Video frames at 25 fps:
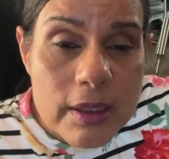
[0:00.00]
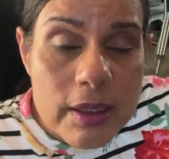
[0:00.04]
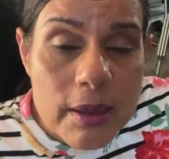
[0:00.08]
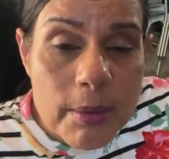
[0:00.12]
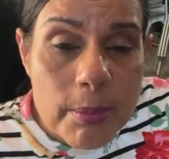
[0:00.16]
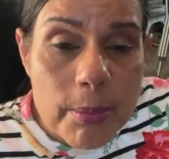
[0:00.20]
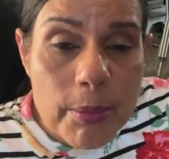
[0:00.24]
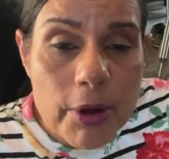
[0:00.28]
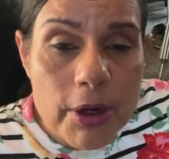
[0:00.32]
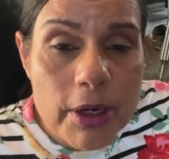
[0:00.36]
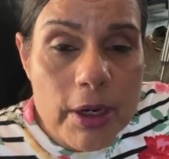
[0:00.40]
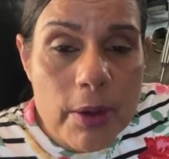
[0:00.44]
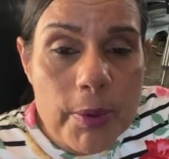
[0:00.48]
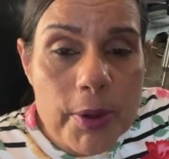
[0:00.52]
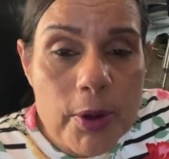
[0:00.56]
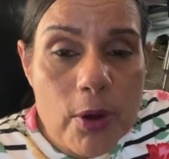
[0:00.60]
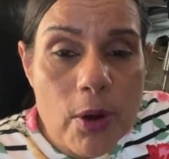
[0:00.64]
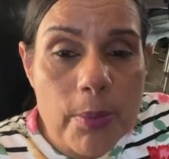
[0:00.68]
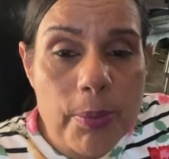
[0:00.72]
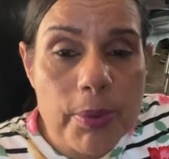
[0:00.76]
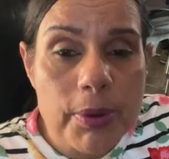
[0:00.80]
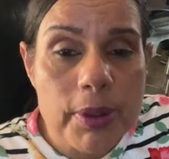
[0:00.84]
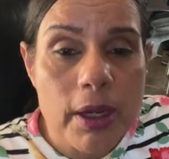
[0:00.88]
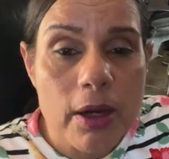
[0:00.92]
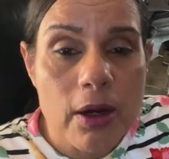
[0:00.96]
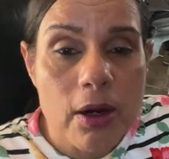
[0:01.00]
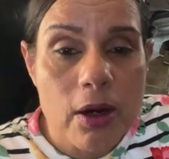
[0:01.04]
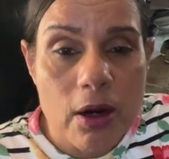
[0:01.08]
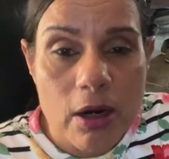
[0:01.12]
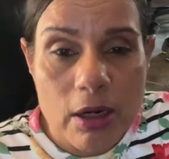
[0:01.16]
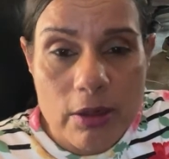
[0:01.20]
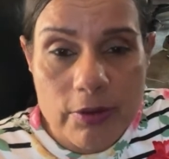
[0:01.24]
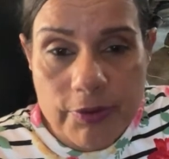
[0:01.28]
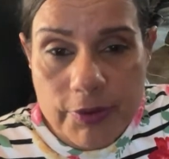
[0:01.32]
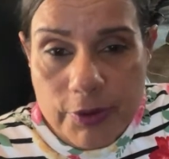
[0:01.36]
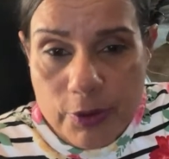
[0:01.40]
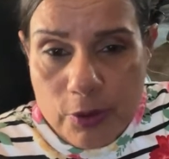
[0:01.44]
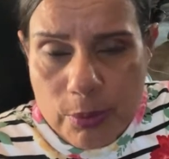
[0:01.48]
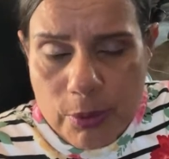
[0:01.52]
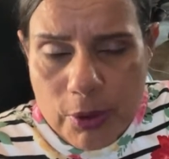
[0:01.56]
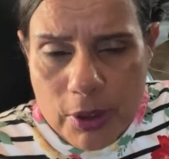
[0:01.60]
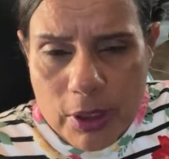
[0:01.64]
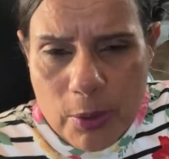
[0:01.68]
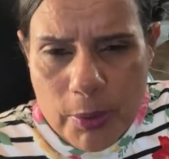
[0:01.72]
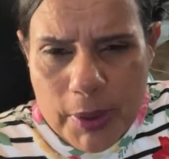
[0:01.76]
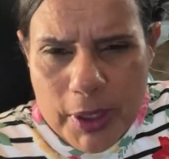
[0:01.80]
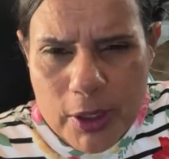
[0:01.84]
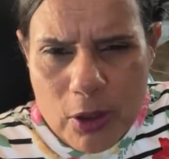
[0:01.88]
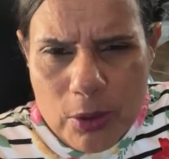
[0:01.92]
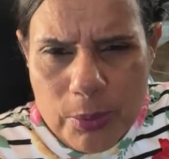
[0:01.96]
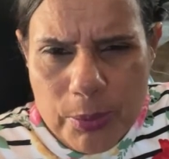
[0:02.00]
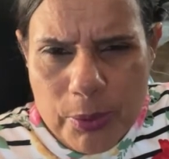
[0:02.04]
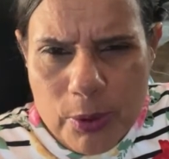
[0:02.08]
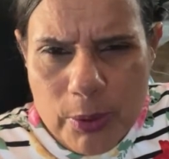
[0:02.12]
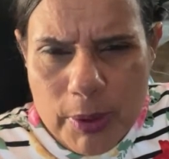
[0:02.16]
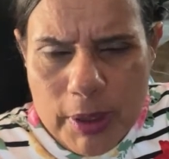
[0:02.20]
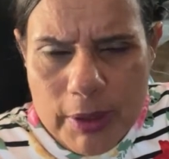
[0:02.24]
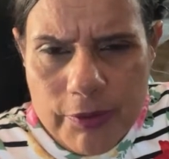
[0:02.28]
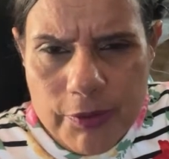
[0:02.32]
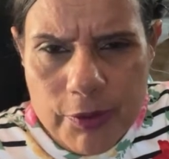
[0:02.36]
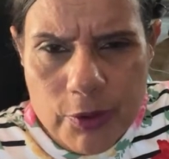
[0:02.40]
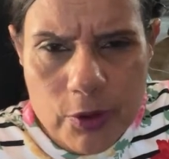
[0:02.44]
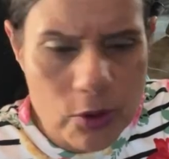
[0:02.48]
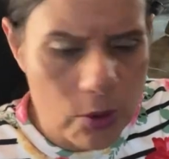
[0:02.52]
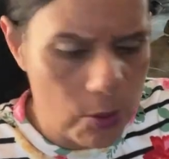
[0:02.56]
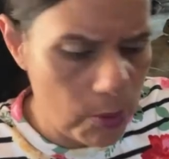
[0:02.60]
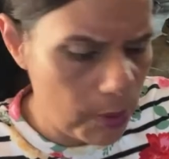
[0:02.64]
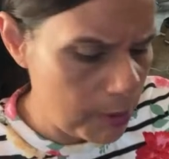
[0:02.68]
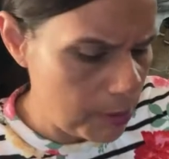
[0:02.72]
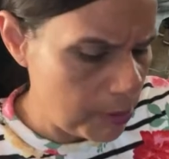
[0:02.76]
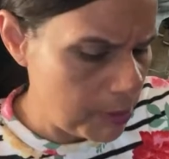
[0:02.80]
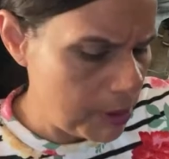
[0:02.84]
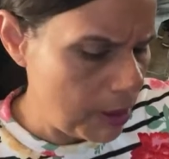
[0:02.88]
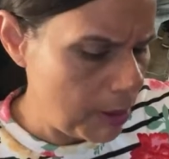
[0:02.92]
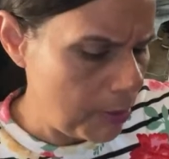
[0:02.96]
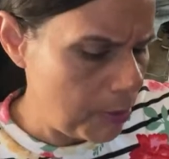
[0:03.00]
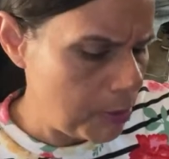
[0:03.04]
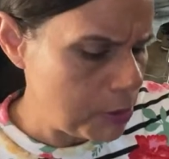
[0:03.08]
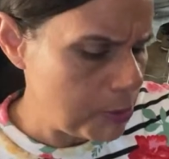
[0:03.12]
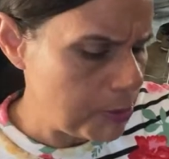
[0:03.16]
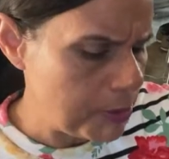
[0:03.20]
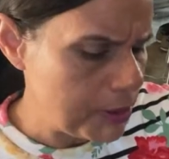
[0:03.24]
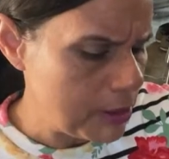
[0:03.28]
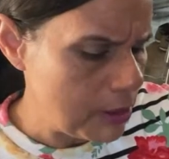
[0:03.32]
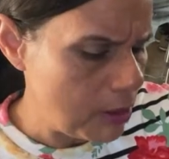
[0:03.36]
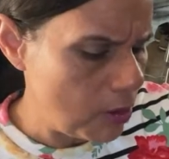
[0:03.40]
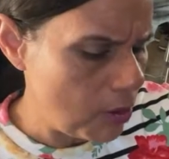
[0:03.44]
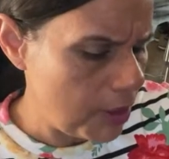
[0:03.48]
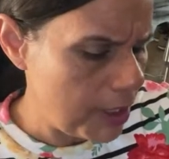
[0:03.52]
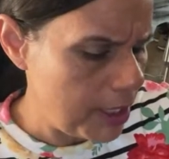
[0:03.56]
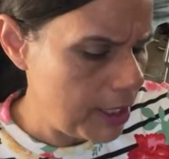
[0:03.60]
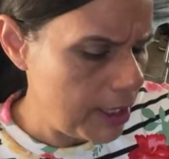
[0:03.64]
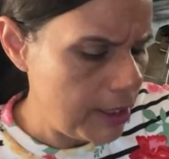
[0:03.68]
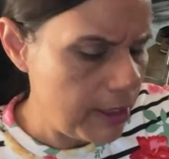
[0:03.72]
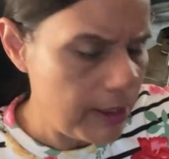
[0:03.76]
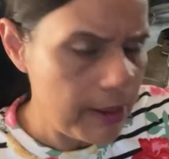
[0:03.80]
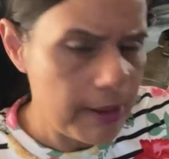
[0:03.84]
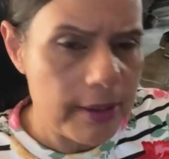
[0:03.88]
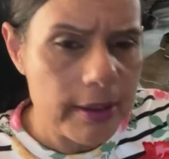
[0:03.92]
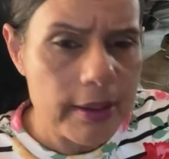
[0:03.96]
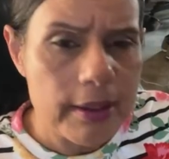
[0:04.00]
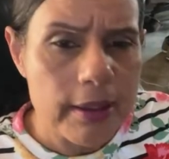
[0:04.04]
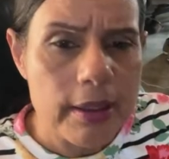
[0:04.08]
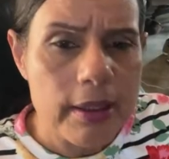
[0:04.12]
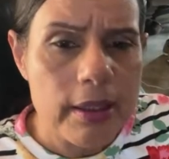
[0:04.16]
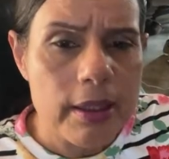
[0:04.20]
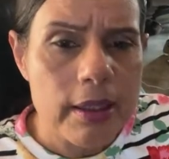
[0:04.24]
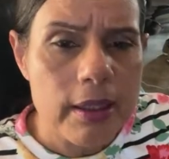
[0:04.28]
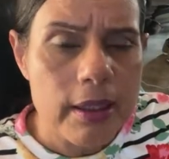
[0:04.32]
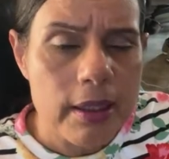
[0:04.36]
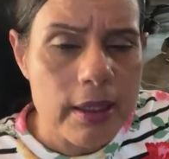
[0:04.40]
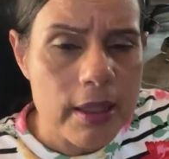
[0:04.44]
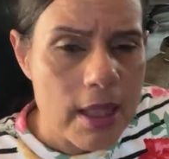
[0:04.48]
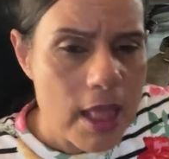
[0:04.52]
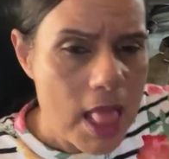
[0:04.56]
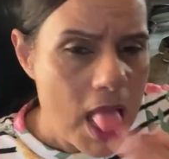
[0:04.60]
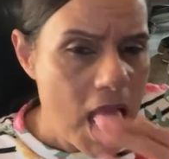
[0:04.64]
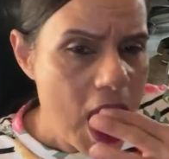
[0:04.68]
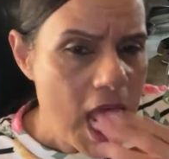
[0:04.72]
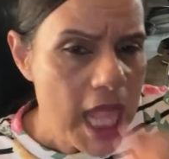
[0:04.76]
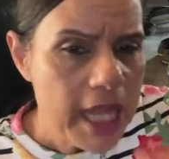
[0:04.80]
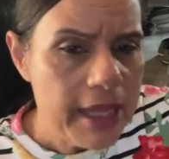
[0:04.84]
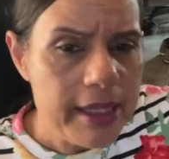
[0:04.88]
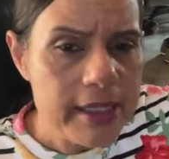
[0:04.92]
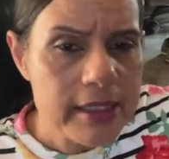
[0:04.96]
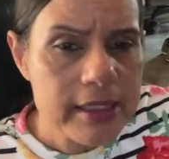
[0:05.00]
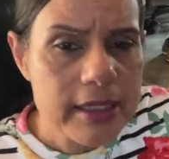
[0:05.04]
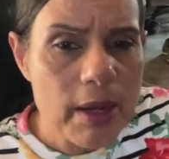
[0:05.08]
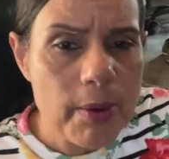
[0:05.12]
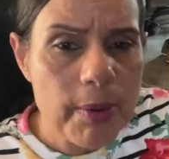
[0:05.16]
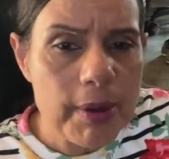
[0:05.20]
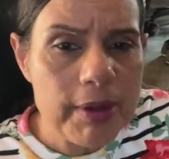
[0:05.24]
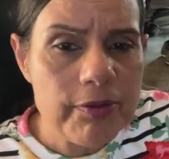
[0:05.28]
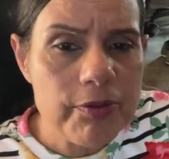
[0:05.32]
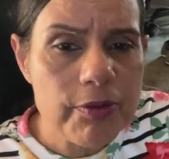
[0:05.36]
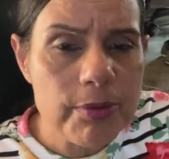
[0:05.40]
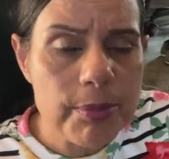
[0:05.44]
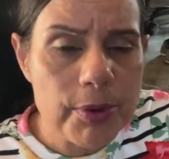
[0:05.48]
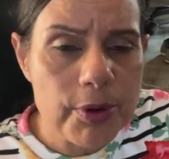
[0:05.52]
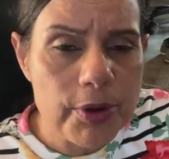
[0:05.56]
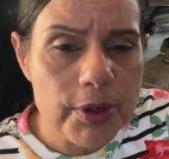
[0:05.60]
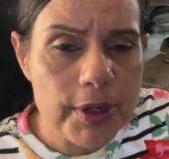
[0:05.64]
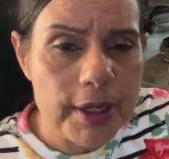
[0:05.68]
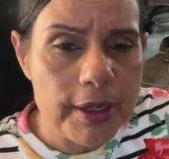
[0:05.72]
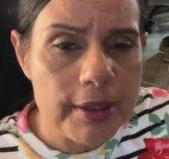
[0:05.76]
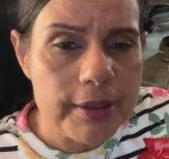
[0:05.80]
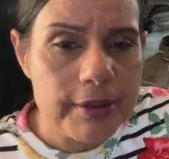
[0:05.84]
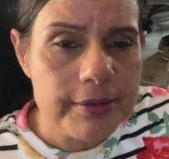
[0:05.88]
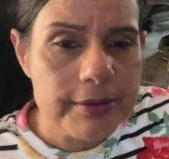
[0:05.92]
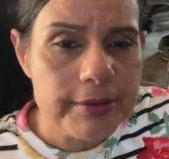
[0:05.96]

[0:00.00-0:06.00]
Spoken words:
Myrna, we're going to pull a card for you. Myrna, we don't pull one for you. No, what that was Miss Lucky. Let's get one for Myrna.